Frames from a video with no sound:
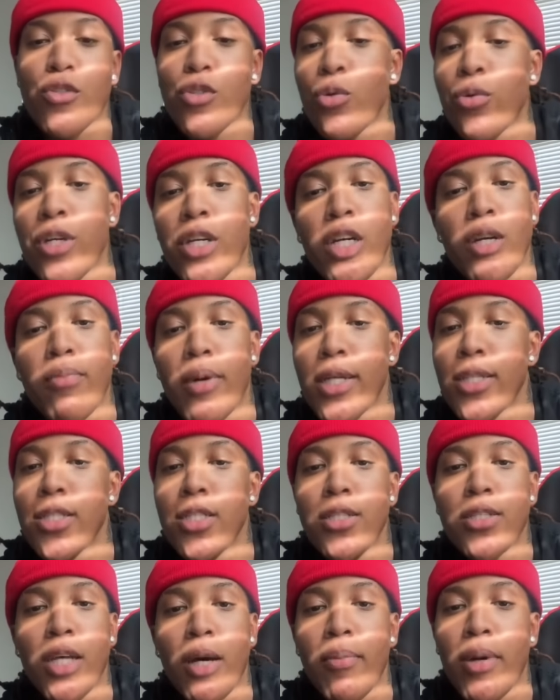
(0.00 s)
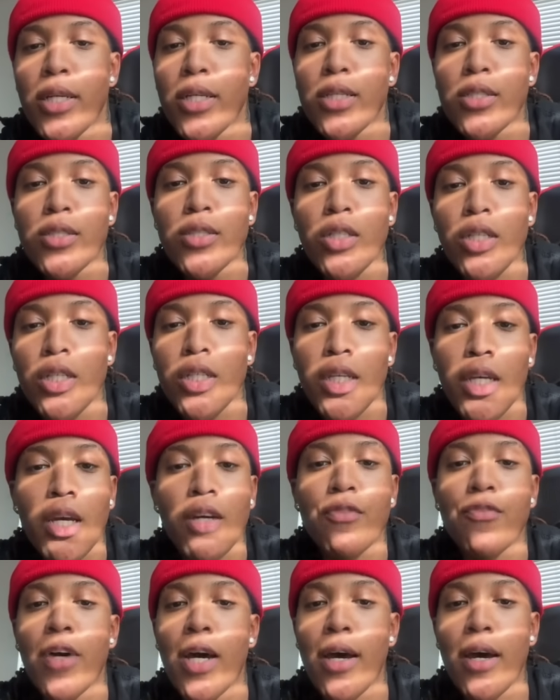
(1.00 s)
So everybody keep talking about that stud that
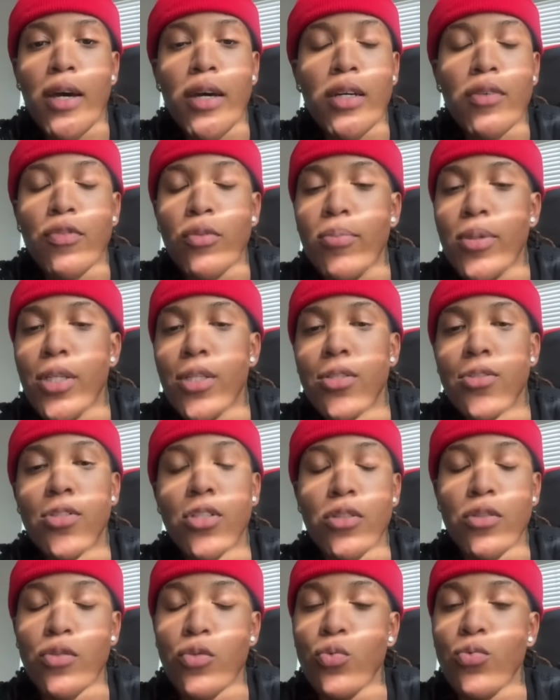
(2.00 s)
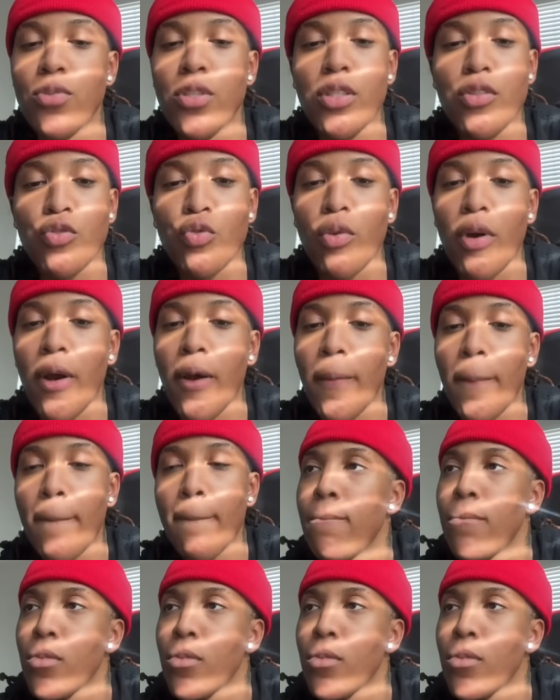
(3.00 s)
got fired for being a substitute teacher, right?